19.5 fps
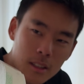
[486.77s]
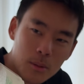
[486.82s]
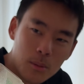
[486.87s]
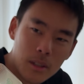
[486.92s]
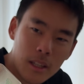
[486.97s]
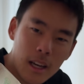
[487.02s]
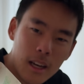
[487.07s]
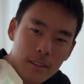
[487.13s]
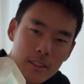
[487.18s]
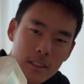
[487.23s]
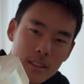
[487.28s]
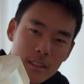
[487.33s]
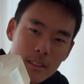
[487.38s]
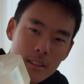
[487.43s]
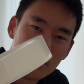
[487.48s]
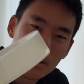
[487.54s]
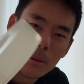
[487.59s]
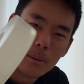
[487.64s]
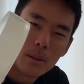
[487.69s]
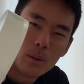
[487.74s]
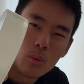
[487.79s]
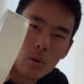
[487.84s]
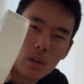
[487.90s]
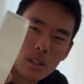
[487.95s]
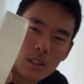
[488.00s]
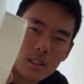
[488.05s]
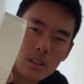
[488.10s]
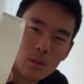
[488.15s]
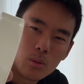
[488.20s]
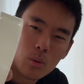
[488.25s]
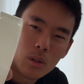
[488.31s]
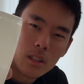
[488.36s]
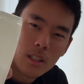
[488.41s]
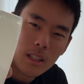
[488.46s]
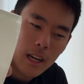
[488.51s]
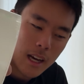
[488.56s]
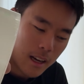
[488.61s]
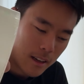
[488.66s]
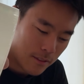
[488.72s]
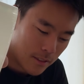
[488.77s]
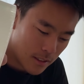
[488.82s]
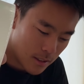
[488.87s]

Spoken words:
Here we have it, maybe 1 inch, 1.5